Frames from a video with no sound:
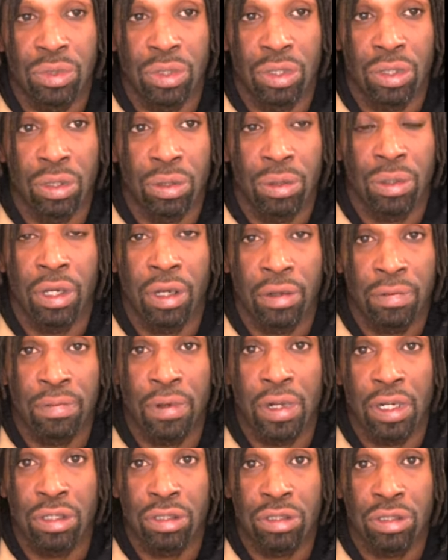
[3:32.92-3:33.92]
You know, a
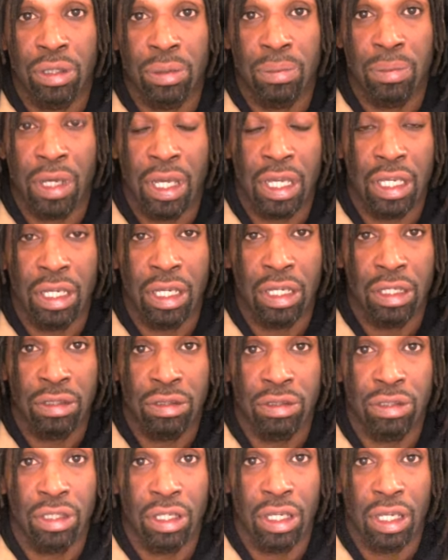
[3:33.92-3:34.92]
fellowship, A
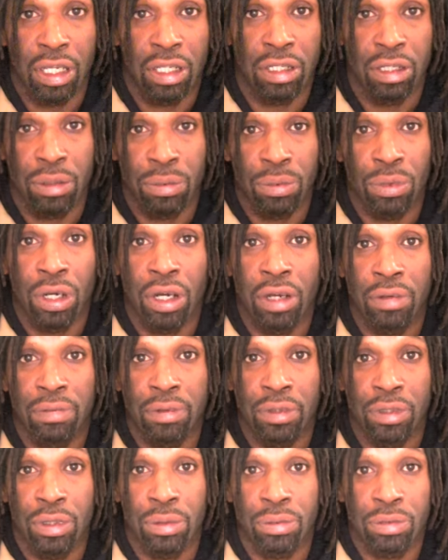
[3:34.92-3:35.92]
A C A N A,
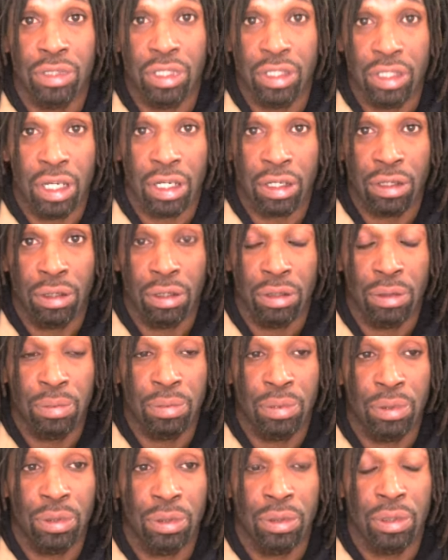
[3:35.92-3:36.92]
whatever. You know what I'm saying? That kind
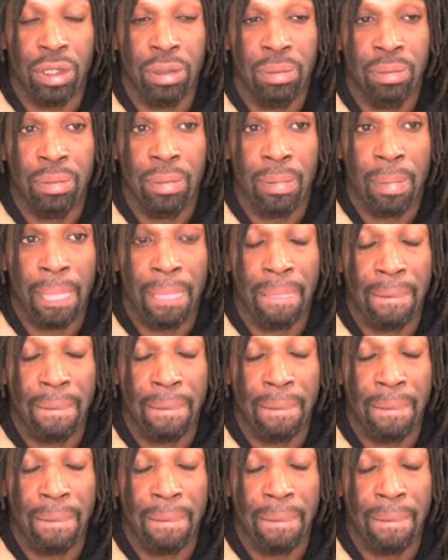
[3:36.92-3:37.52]
of program.